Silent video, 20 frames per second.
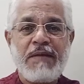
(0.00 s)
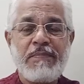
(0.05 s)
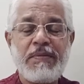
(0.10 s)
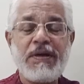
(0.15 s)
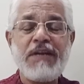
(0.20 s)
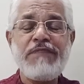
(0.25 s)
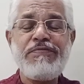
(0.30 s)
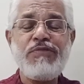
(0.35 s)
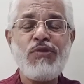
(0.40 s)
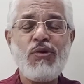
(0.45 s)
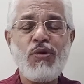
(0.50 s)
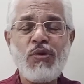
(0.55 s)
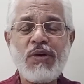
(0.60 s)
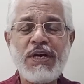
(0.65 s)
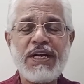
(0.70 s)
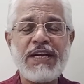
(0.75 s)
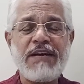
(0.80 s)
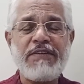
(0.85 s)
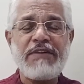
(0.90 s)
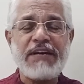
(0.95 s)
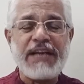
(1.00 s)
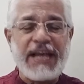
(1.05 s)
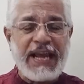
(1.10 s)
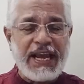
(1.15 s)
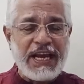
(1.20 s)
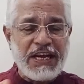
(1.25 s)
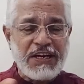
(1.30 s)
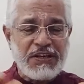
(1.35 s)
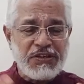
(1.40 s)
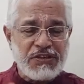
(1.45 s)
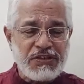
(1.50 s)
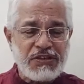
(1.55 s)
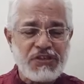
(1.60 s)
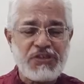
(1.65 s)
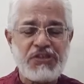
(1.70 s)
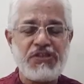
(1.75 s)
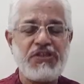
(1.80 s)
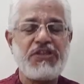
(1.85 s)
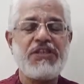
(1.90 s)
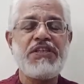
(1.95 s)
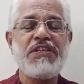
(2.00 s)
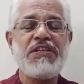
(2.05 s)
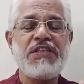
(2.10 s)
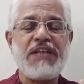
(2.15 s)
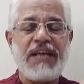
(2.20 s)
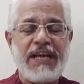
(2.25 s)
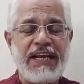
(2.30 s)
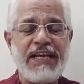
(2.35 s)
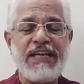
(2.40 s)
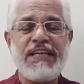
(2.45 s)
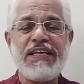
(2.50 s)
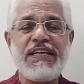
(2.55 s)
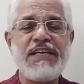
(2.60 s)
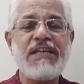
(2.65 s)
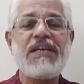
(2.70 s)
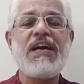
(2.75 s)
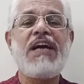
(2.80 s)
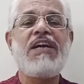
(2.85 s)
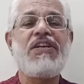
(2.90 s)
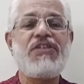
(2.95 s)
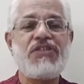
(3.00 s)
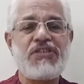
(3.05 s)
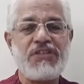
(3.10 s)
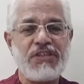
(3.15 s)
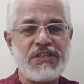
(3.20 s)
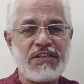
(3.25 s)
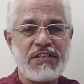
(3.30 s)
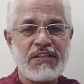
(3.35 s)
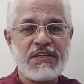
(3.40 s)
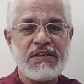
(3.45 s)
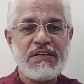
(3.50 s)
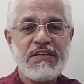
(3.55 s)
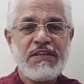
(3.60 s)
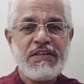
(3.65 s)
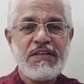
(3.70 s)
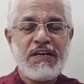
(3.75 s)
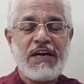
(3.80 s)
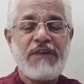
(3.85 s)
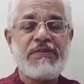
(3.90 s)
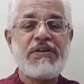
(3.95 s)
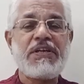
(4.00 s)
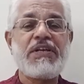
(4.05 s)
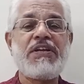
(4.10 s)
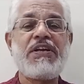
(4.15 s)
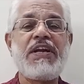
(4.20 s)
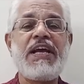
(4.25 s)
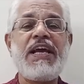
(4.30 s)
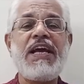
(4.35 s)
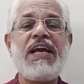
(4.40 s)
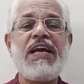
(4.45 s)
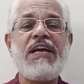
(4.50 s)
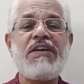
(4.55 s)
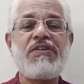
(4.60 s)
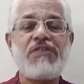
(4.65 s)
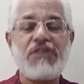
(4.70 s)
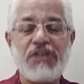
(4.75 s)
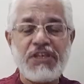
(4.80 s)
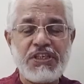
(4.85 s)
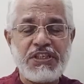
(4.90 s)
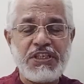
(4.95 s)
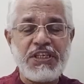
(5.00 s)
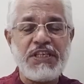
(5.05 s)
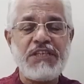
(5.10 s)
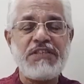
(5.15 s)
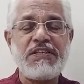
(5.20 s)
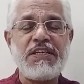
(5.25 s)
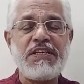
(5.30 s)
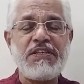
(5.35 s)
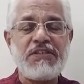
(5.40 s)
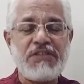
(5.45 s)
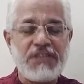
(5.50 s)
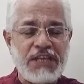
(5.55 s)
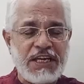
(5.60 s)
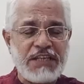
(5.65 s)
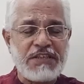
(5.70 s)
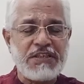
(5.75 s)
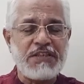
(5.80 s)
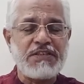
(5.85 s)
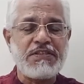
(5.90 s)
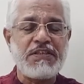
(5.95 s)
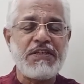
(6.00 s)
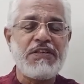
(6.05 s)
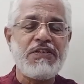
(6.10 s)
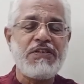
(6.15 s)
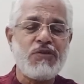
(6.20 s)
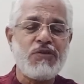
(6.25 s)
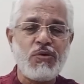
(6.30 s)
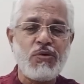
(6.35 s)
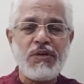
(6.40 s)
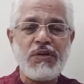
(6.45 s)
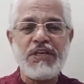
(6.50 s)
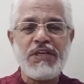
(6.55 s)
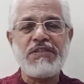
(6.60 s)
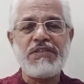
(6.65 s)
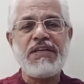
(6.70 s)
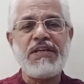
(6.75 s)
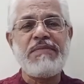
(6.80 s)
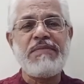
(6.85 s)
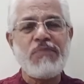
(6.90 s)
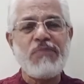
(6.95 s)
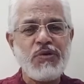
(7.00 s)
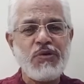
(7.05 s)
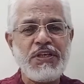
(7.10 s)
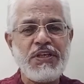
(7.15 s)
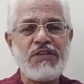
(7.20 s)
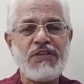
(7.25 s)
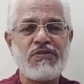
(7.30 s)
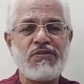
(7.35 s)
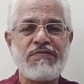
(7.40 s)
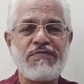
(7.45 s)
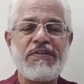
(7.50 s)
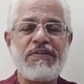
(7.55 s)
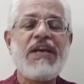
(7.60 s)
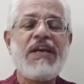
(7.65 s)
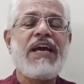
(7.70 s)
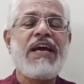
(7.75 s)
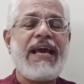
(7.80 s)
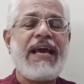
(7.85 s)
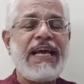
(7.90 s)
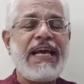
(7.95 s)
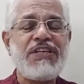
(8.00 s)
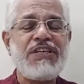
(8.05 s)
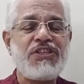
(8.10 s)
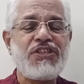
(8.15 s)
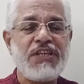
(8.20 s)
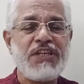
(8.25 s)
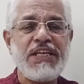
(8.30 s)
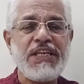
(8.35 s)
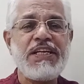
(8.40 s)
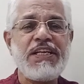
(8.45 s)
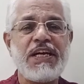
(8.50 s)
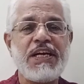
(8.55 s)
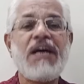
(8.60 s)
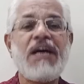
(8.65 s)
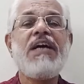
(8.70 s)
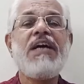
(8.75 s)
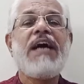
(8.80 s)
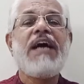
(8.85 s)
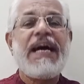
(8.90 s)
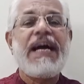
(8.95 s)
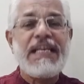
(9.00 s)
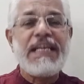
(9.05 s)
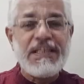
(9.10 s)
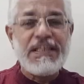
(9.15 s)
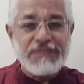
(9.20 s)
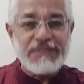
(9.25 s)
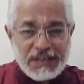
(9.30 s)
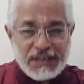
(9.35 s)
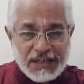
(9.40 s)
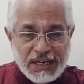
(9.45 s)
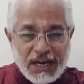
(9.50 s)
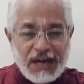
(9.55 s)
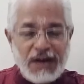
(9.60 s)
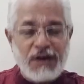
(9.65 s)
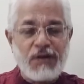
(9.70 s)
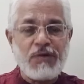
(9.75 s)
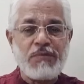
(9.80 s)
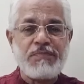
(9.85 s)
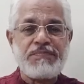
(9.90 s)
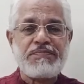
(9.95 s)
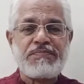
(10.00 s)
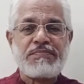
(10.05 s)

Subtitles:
But if you look at our ancient Indian culture, our great rishis and sages and yogis and munis of ancient India, and even now,